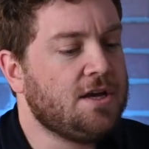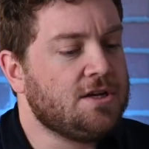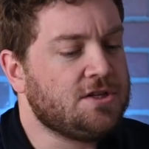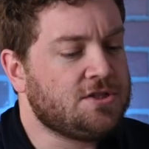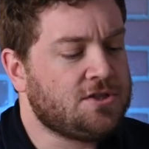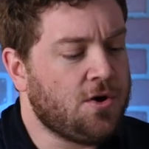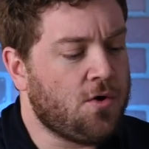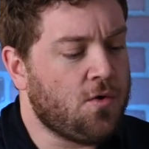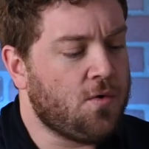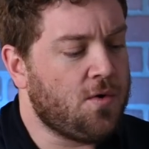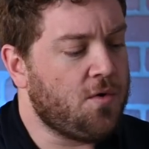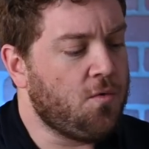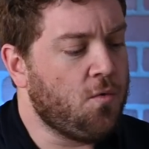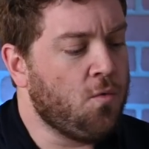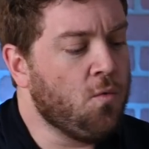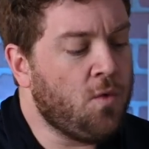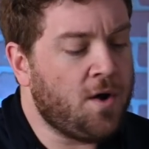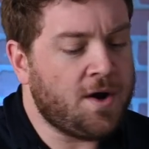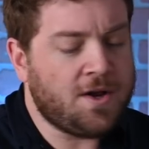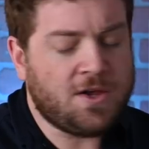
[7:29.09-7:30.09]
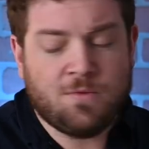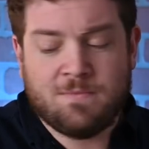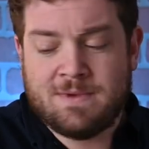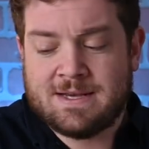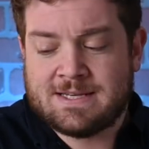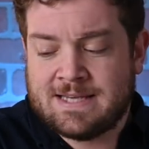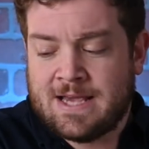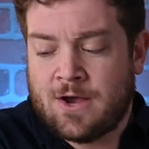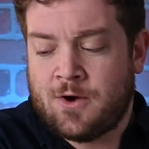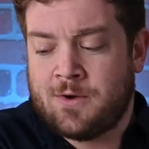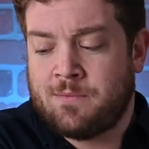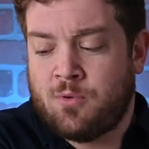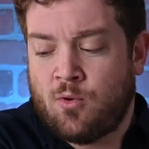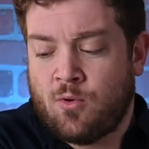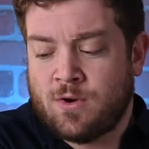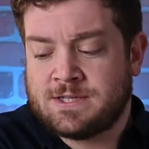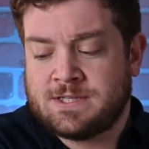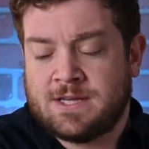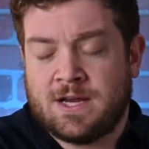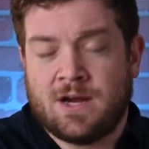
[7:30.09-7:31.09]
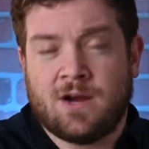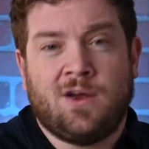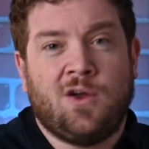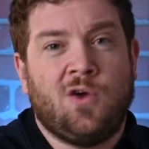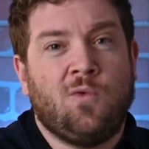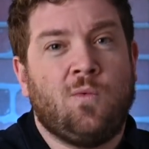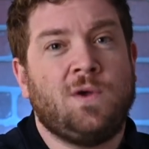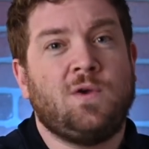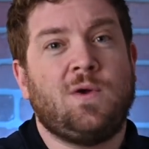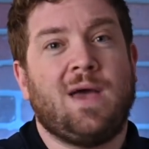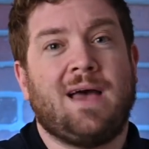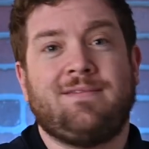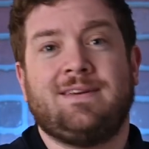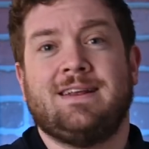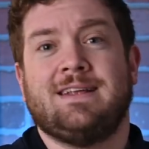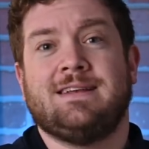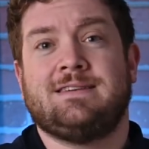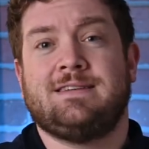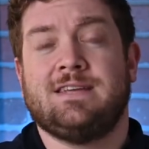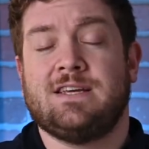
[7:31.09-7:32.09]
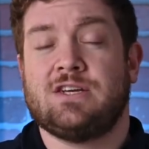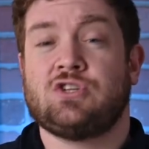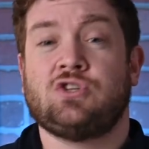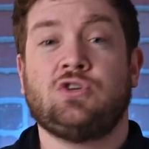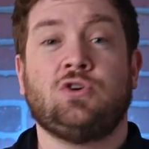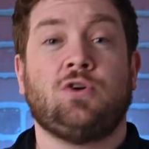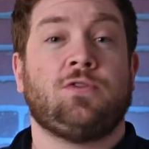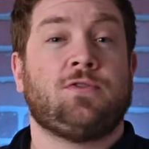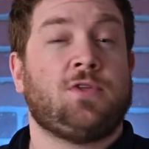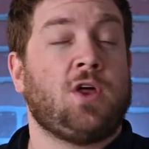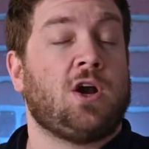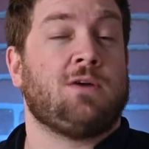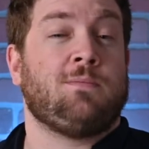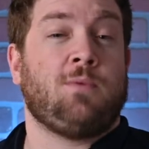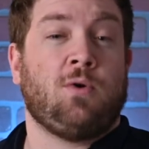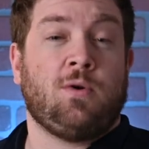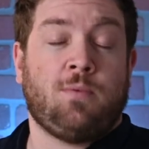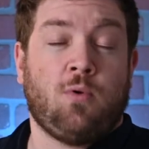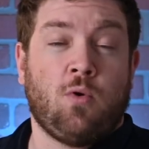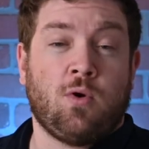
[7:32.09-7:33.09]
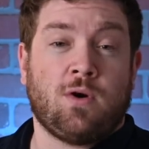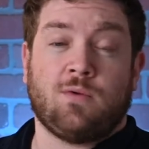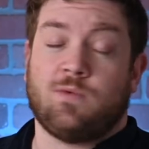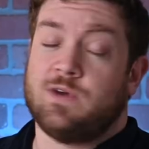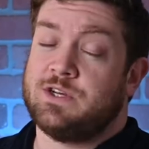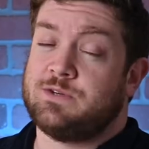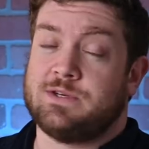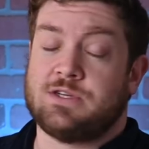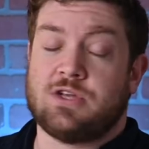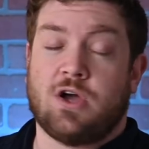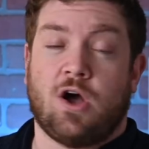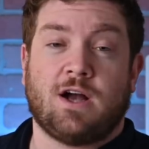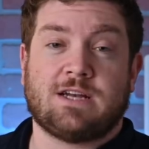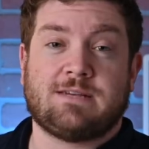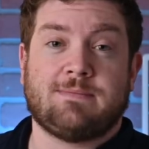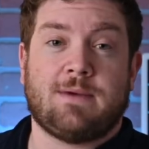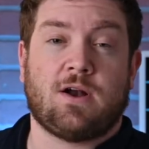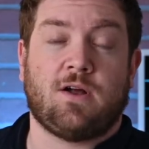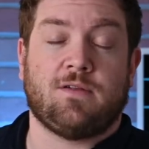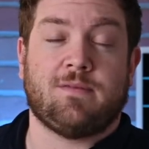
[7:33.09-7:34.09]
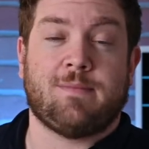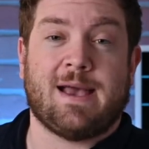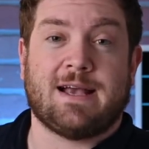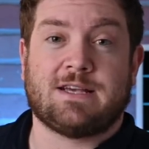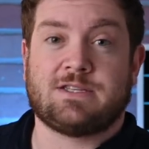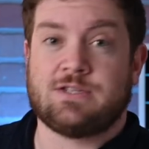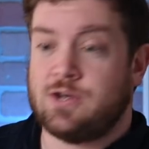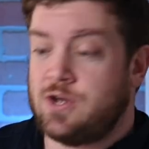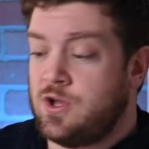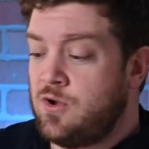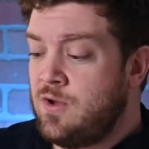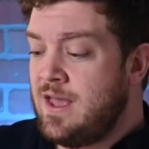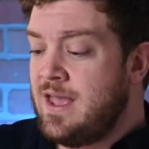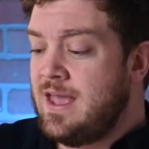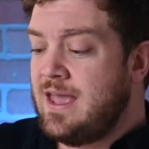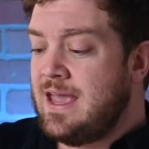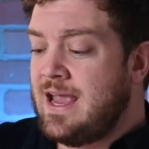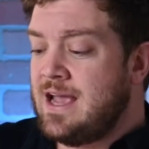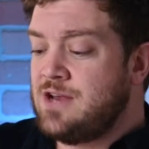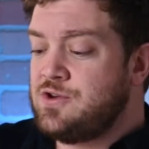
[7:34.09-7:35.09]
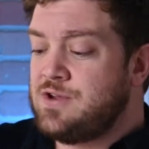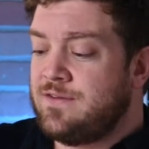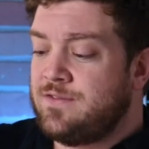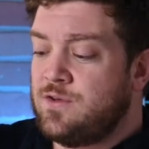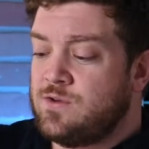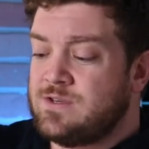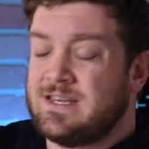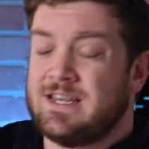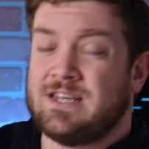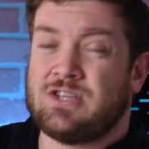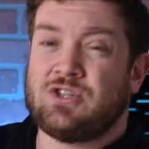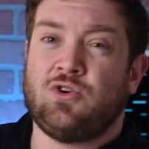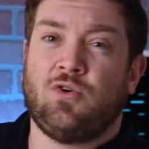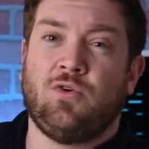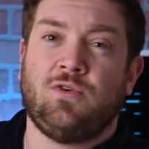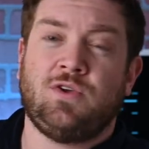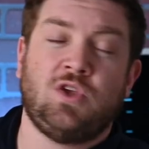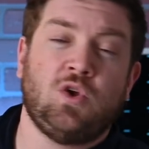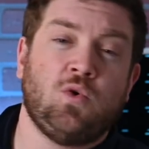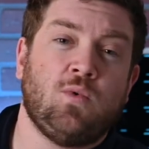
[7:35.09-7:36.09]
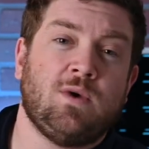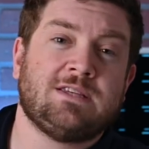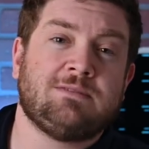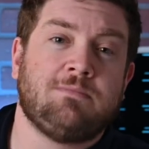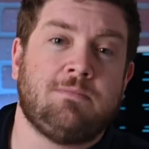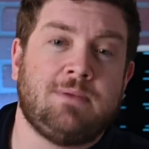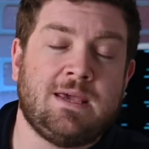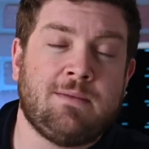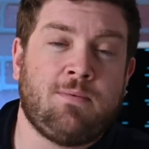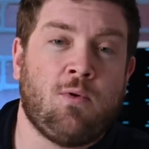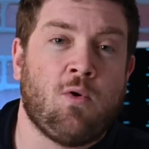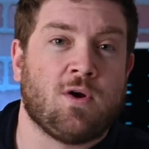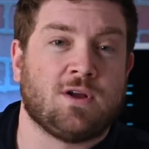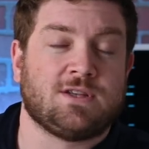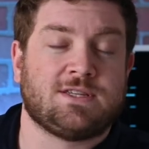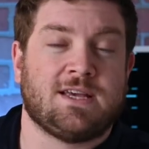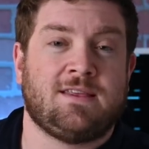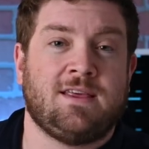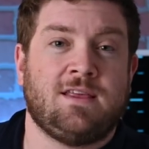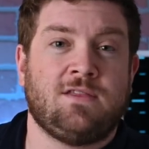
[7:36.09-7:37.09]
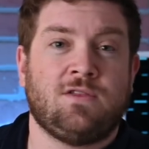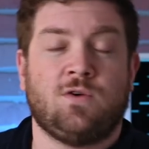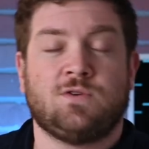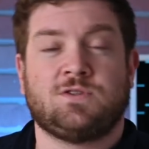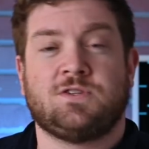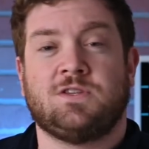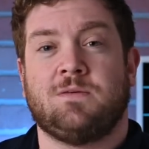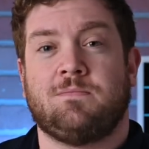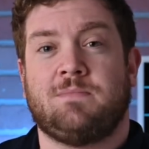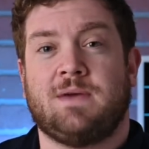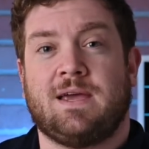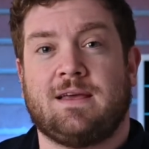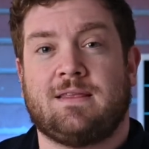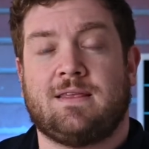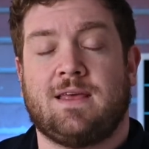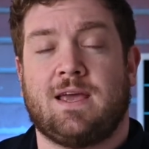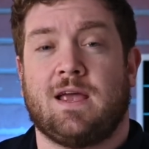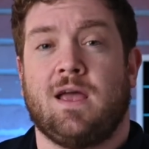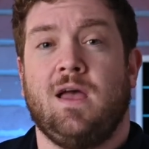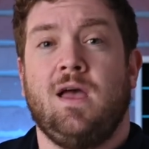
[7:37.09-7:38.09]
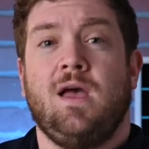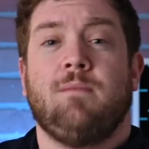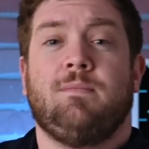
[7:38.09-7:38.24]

So what are you missing out on ports there? Well, you have an additional Thunderbolt port, which we talked about on the Mac Studio, and you have those additional USB ports. I think those are the big thing.